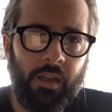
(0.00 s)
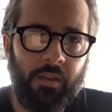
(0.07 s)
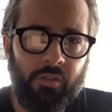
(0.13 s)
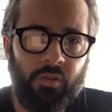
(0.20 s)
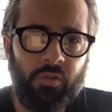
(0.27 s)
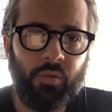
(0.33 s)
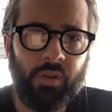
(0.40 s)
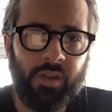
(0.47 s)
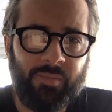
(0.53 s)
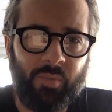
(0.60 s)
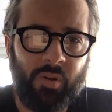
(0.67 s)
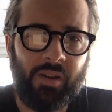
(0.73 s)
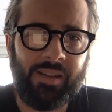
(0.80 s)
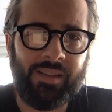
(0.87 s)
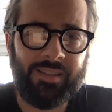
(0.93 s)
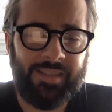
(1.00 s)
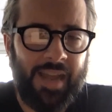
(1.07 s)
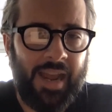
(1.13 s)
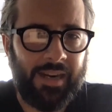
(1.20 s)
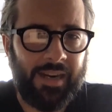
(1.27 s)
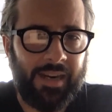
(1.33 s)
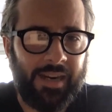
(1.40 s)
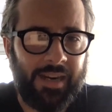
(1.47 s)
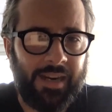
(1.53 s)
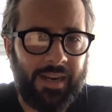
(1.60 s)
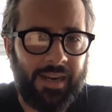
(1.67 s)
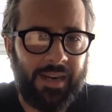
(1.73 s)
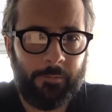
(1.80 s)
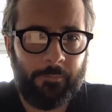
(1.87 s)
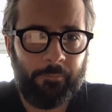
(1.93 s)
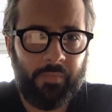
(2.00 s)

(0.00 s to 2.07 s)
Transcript: user experience tactics.